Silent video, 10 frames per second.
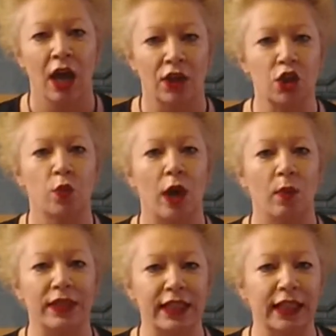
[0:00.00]
This is where
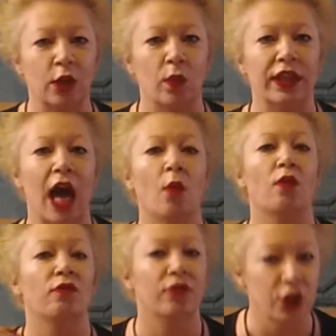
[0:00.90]
we're dealing with a
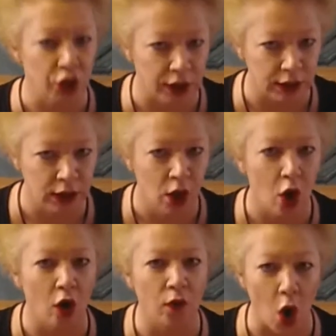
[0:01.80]
revision
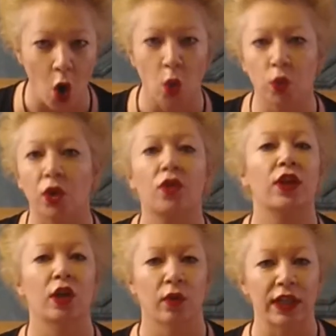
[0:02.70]
of older
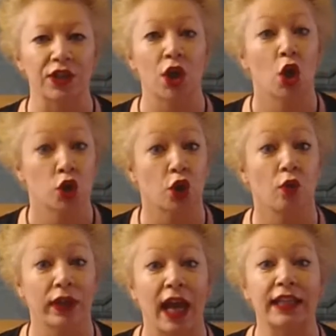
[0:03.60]
theories to
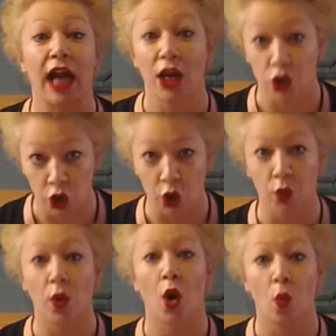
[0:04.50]
create a
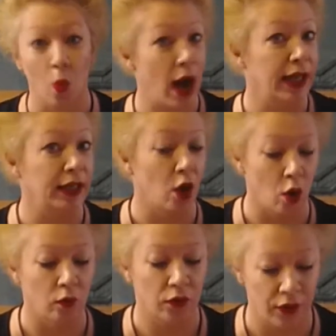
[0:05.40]
new way
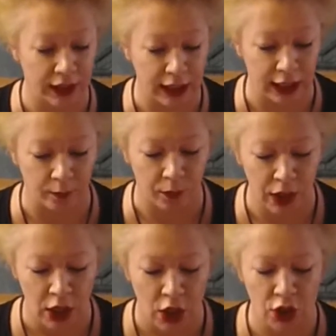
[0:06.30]
of thinking.
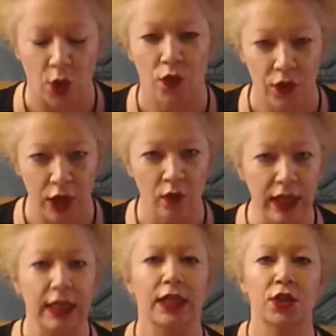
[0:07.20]
So theory
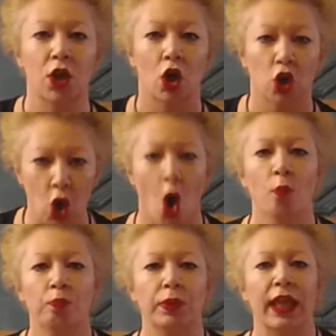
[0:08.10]
is
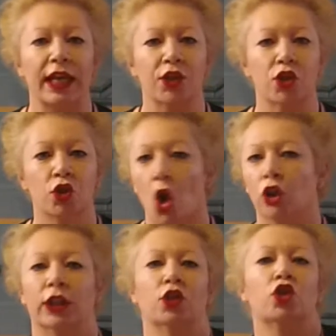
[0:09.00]
complex
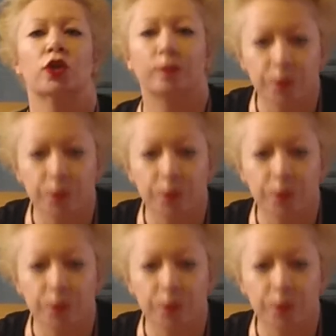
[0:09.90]
knowledge.